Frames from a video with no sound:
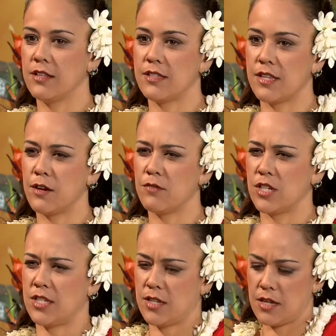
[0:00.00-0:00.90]
instead of
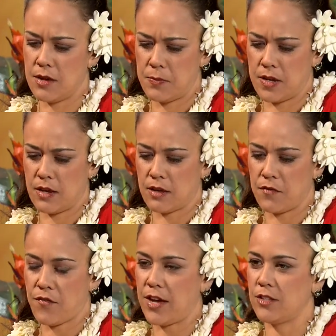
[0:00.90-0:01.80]
just keeping it
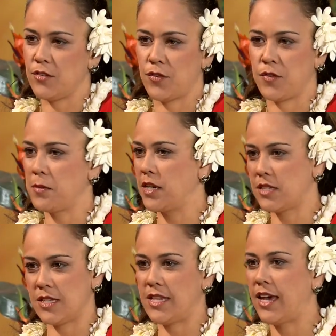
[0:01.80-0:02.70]
confined to 50
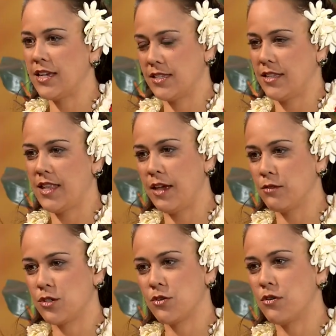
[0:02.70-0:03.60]
minutes a day as a
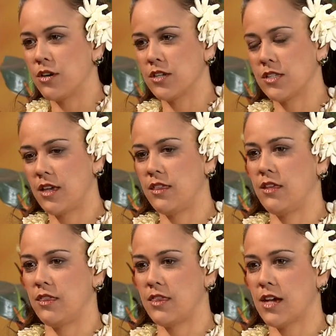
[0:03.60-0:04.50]
language course, I
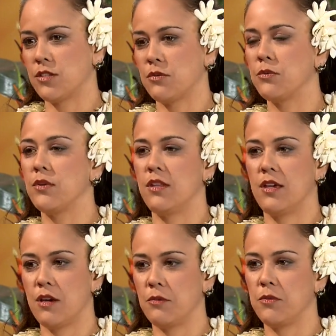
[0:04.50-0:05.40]
think that's what really
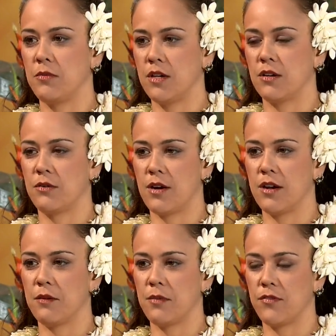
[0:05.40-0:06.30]
helped me
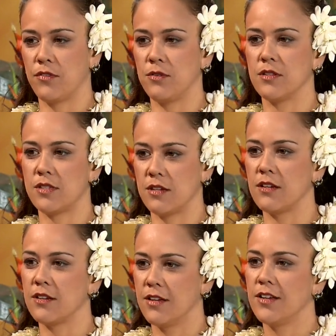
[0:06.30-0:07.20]
acquire my fluency.